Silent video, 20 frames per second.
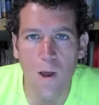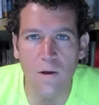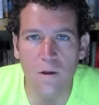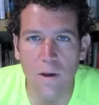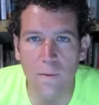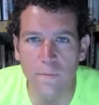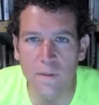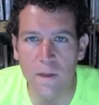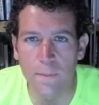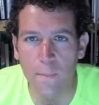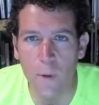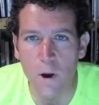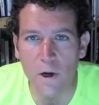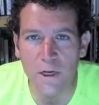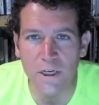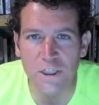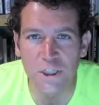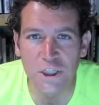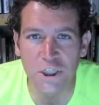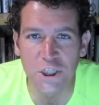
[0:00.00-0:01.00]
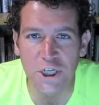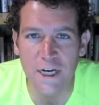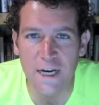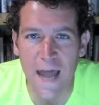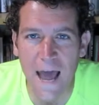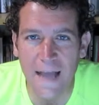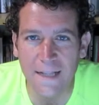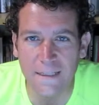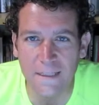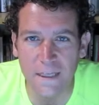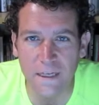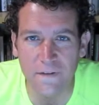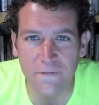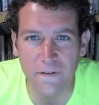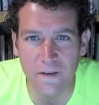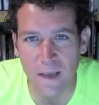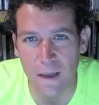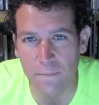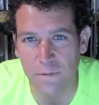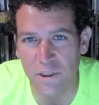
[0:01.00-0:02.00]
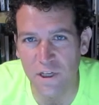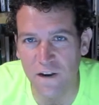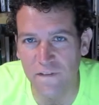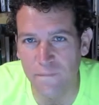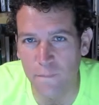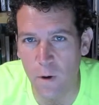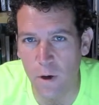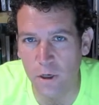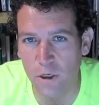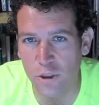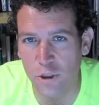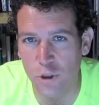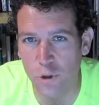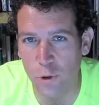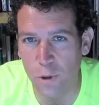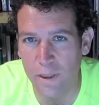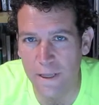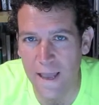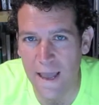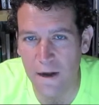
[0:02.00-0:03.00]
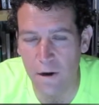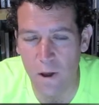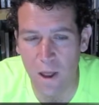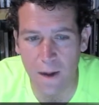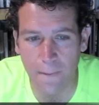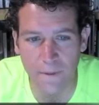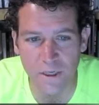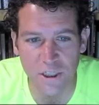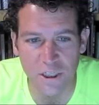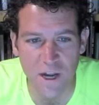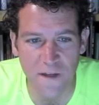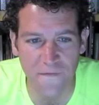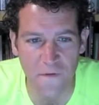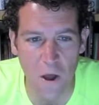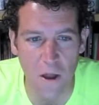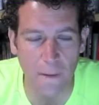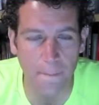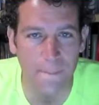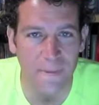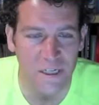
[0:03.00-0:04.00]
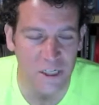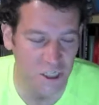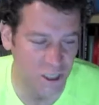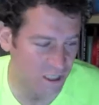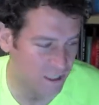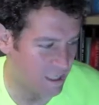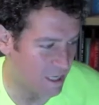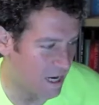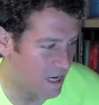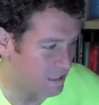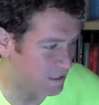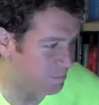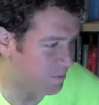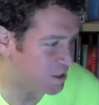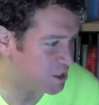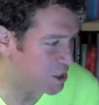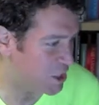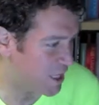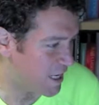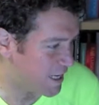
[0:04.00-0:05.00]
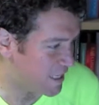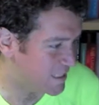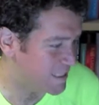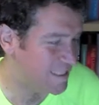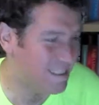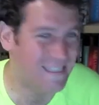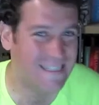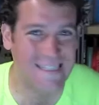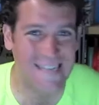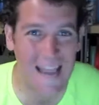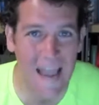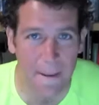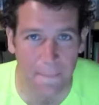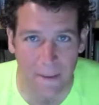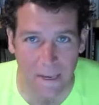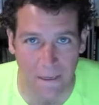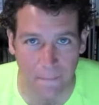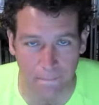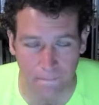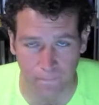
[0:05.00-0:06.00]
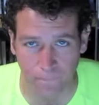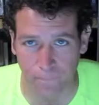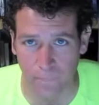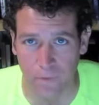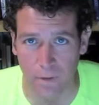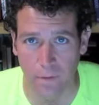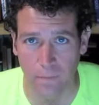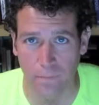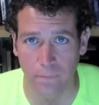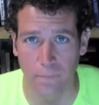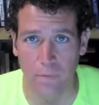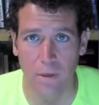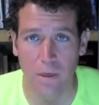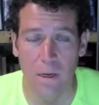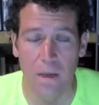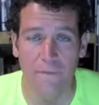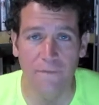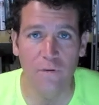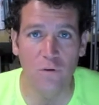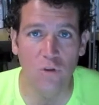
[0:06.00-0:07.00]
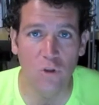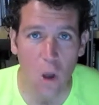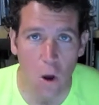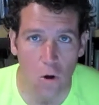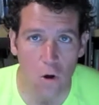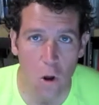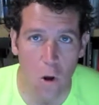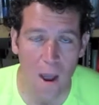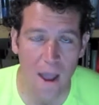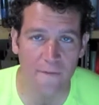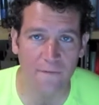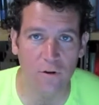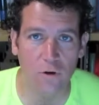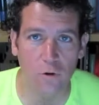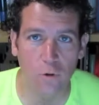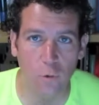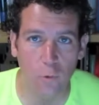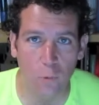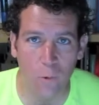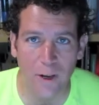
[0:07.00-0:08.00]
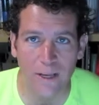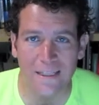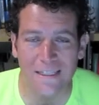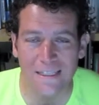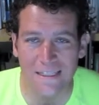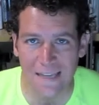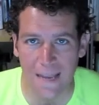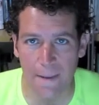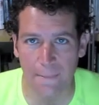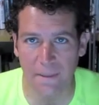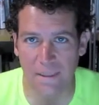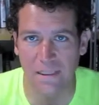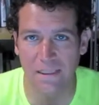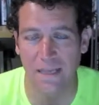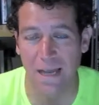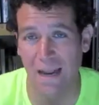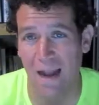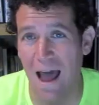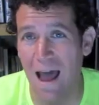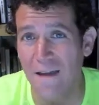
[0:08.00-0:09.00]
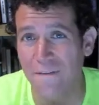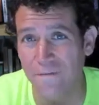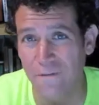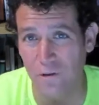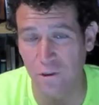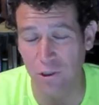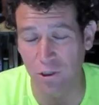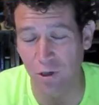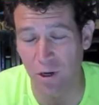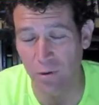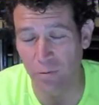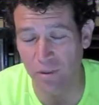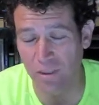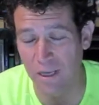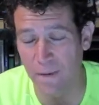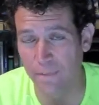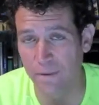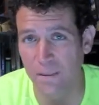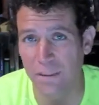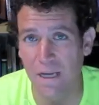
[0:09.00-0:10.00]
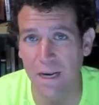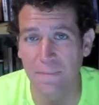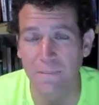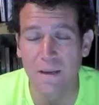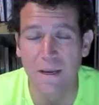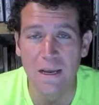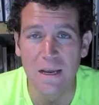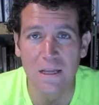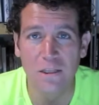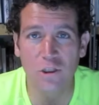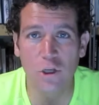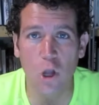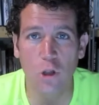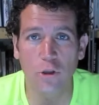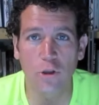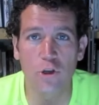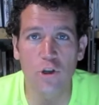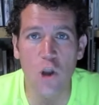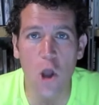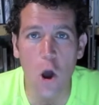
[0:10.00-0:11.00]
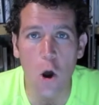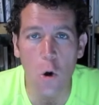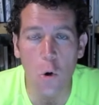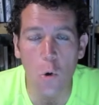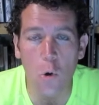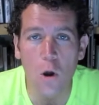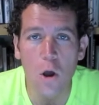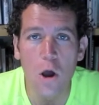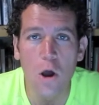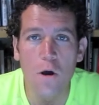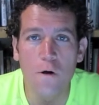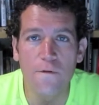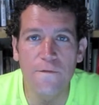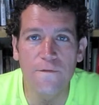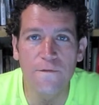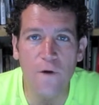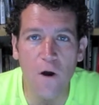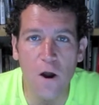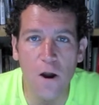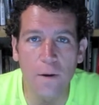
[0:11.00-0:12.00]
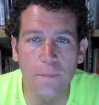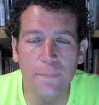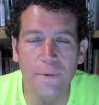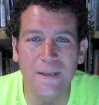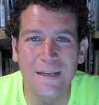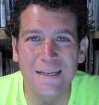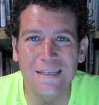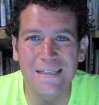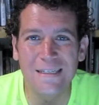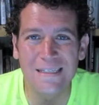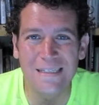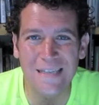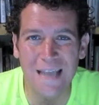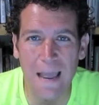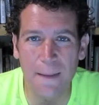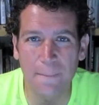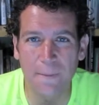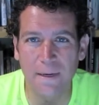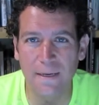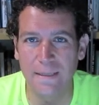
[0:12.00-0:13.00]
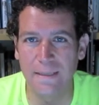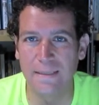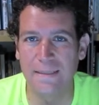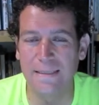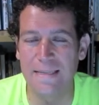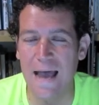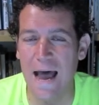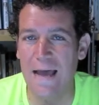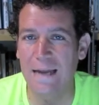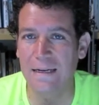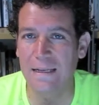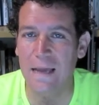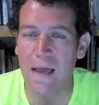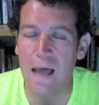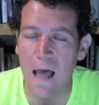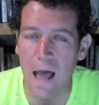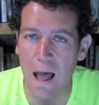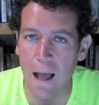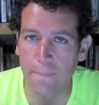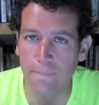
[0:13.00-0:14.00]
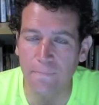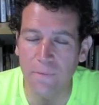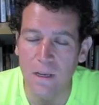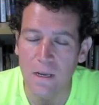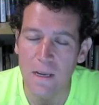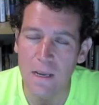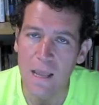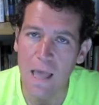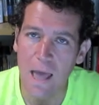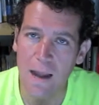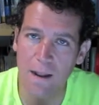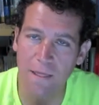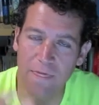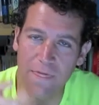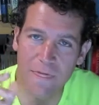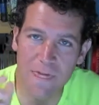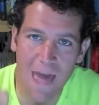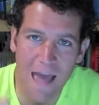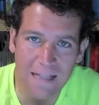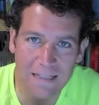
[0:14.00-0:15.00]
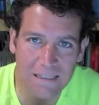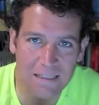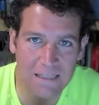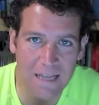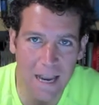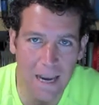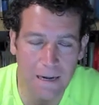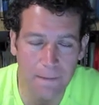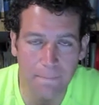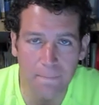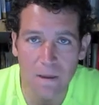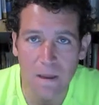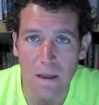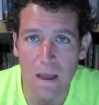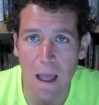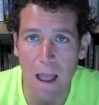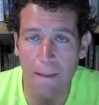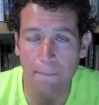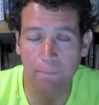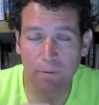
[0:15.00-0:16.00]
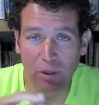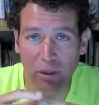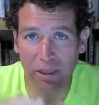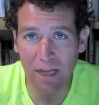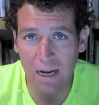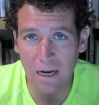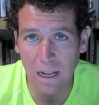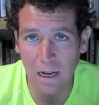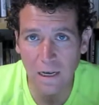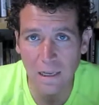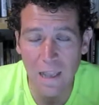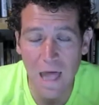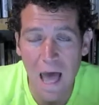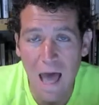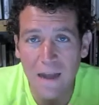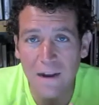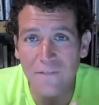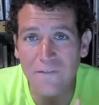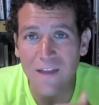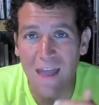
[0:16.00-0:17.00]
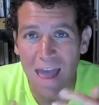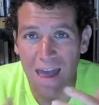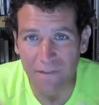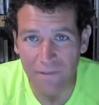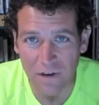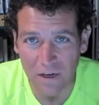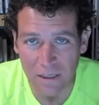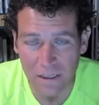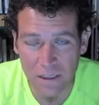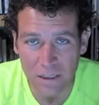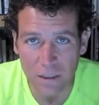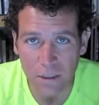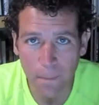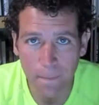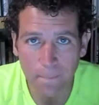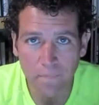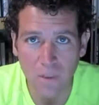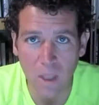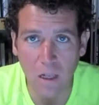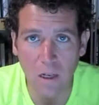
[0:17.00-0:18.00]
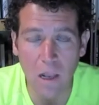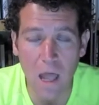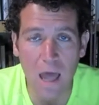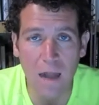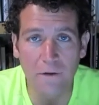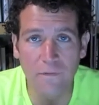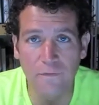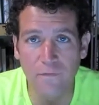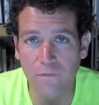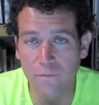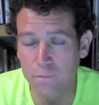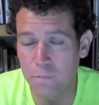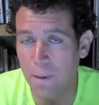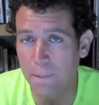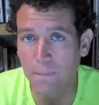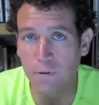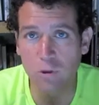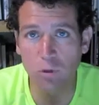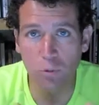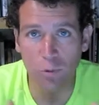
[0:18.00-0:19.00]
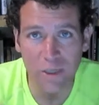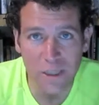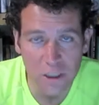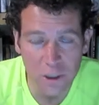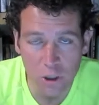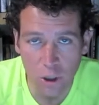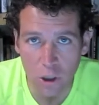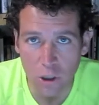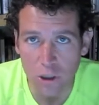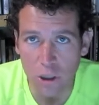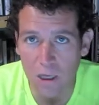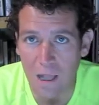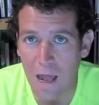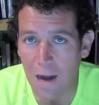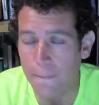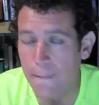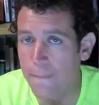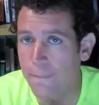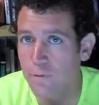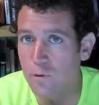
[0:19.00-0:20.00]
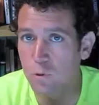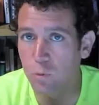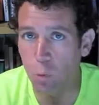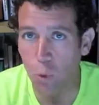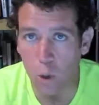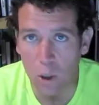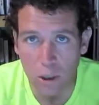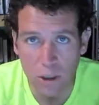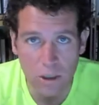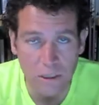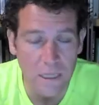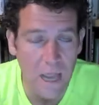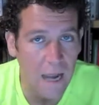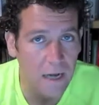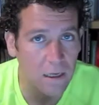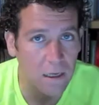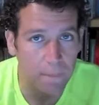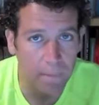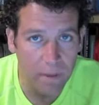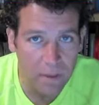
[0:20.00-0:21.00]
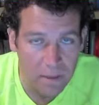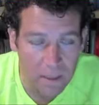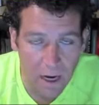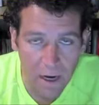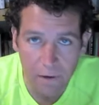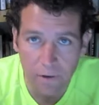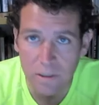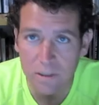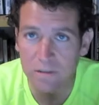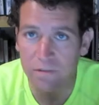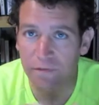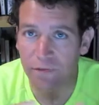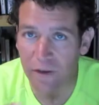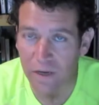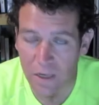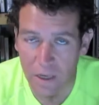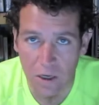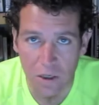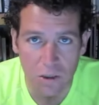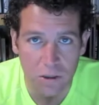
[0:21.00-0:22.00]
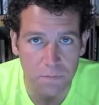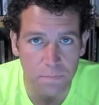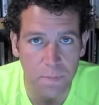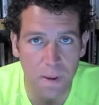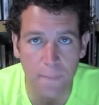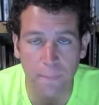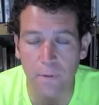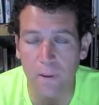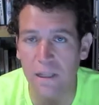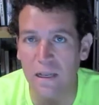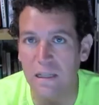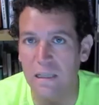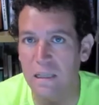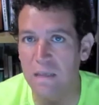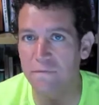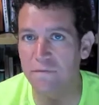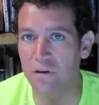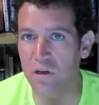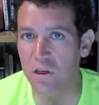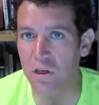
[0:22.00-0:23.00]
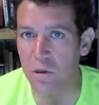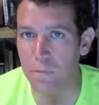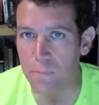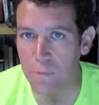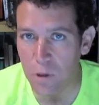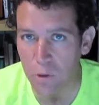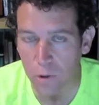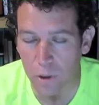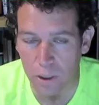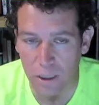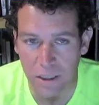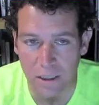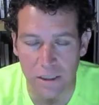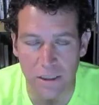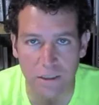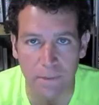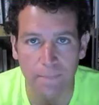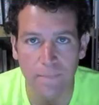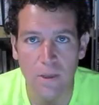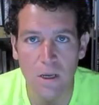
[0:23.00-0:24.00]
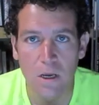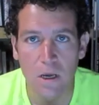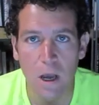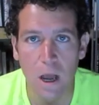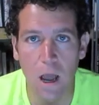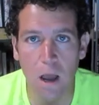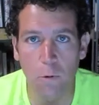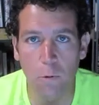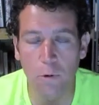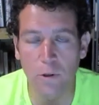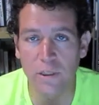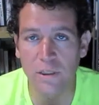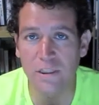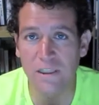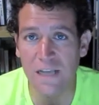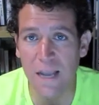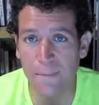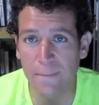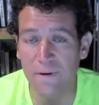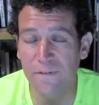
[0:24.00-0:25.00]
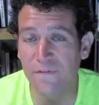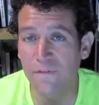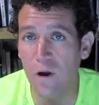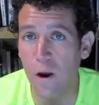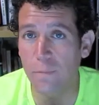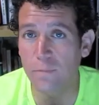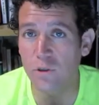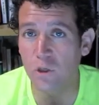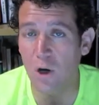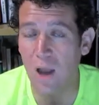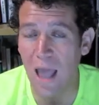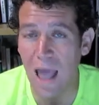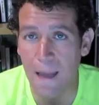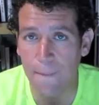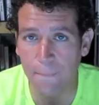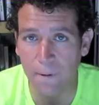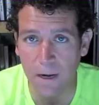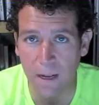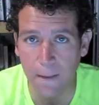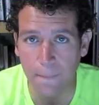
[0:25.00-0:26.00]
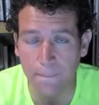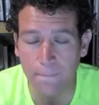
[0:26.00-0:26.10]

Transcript: Welcome to MarcusG.TV. I'm Chef Marcus Guiliano, and I'm a chef on a mission. Today's mission is salmon. If you don't know, I have a great salmon site. I feel it's a great salmon site. It's called NoFarmedSalmon.com. And on that site, I present a lot of evidence, a lot of people's research, a lot of people's works, documentaries, videos, people that live in communities uh, where the salmon farms are happening.